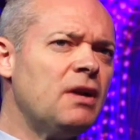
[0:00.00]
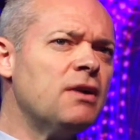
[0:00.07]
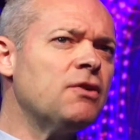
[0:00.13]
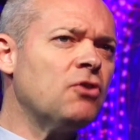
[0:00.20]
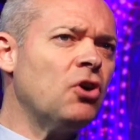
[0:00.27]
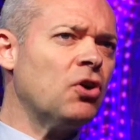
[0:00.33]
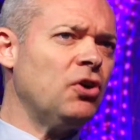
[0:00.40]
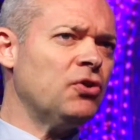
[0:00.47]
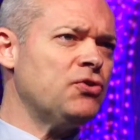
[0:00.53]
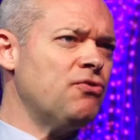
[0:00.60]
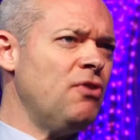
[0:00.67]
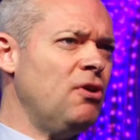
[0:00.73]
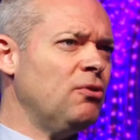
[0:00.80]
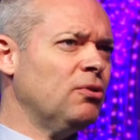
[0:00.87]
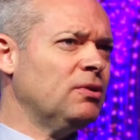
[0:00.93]
You've got
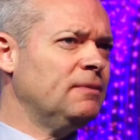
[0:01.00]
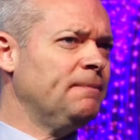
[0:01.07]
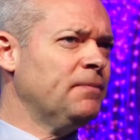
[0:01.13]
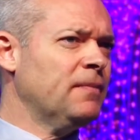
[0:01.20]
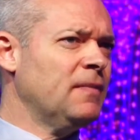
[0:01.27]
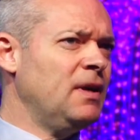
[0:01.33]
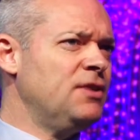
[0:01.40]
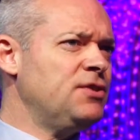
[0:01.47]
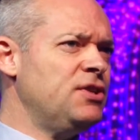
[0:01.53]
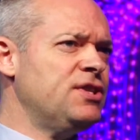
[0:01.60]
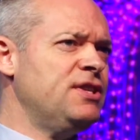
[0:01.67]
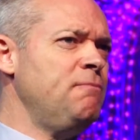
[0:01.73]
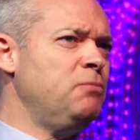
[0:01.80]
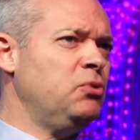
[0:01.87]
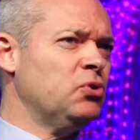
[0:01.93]
control. It's a
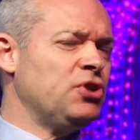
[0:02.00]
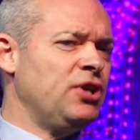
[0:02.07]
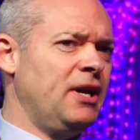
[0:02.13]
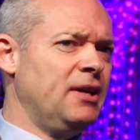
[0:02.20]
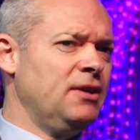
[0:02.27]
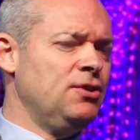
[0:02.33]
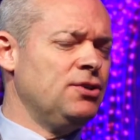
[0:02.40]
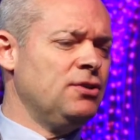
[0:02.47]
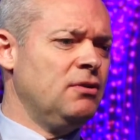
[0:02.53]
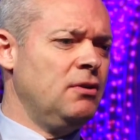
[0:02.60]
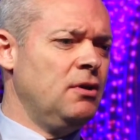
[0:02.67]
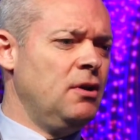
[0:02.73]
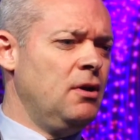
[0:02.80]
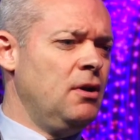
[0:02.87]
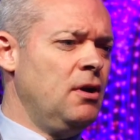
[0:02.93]
simple change,
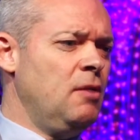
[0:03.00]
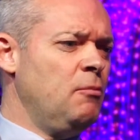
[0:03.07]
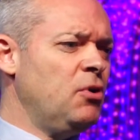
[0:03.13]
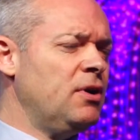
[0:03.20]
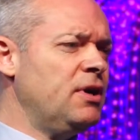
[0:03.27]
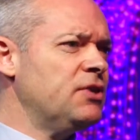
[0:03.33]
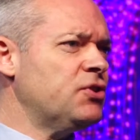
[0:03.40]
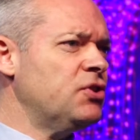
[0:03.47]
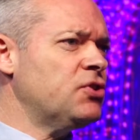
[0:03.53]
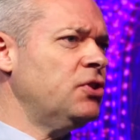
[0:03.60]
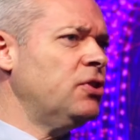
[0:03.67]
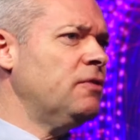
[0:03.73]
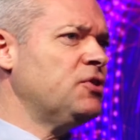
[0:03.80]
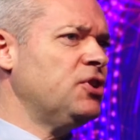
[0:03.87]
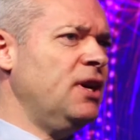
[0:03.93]
but it's the
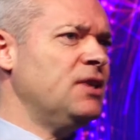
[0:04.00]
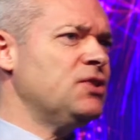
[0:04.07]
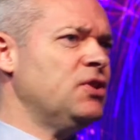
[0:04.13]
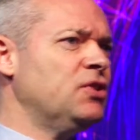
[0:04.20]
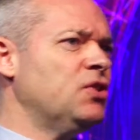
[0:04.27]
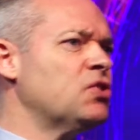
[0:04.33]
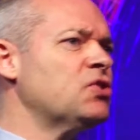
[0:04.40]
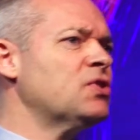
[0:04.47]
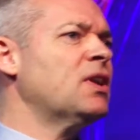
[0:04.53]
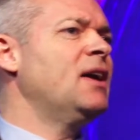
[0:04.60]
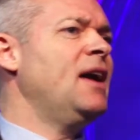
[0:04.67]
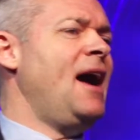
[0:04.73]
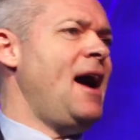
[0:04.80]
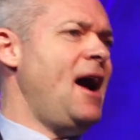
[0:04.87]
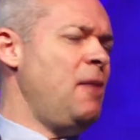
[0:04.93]
sort of change that doesn't
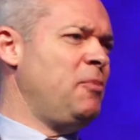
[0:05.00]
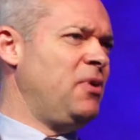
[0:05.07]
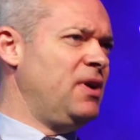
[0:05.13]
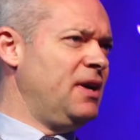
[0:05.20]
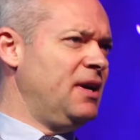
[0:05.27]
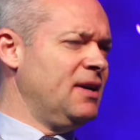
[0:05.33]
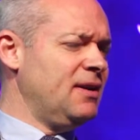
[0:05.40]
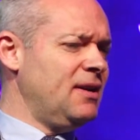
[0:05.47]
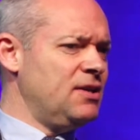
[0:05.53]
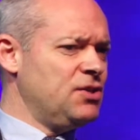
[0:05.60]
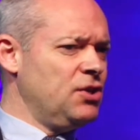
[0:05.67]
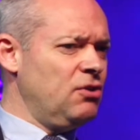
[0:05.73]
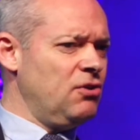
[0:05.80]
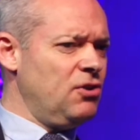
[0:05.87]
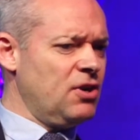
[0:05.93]
happen
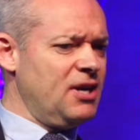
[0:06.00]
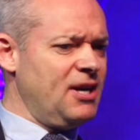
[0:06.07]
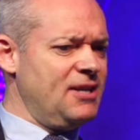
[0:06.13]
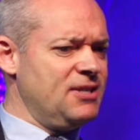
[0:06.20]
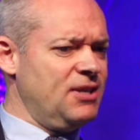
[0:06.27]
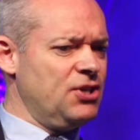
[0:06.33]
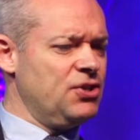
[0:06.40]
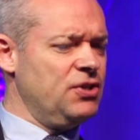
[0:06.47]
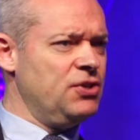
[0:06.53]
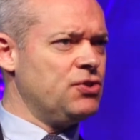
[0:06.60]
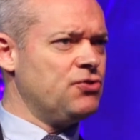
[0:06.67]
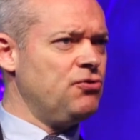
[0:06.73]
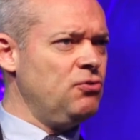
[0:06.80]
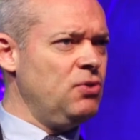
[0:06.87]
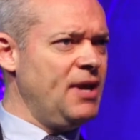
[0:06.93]
unless your organization is
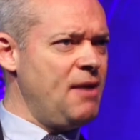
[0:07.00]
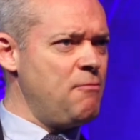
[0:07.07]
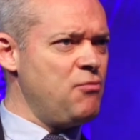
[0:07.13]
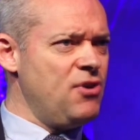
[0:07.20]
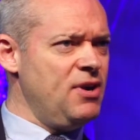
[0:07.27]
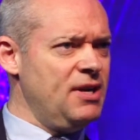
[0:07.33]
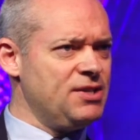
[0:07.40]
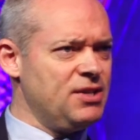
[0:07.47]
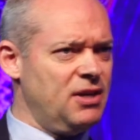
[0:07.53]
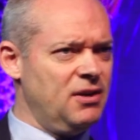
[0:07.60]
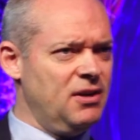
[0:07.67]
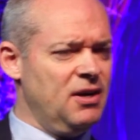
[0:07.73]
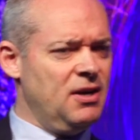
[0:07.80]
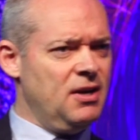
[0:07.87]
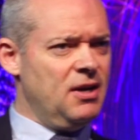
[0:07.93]
truly
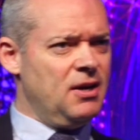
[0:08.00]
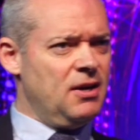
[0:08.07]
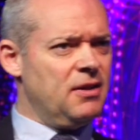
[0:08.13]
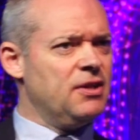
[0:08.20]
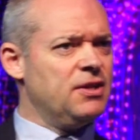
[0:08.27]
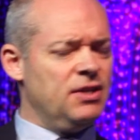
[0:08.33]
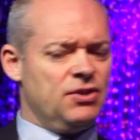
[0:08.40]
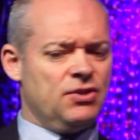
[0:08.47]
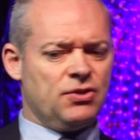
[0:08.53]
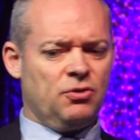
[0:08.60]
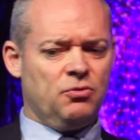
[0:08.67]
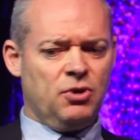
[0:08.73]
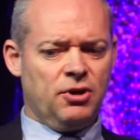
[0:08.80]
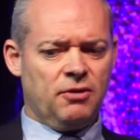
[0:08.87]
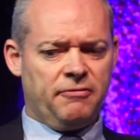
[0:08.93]
embracing the
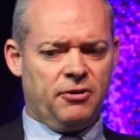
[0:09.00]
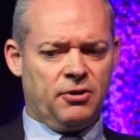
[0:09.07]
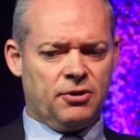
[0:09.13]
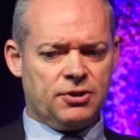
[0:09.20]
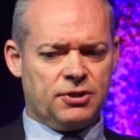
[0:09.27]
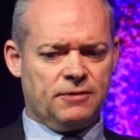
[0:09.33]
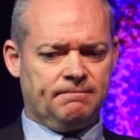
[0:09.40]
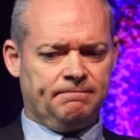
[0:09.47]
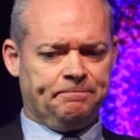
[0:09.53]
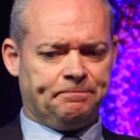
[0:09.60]
digital workforce.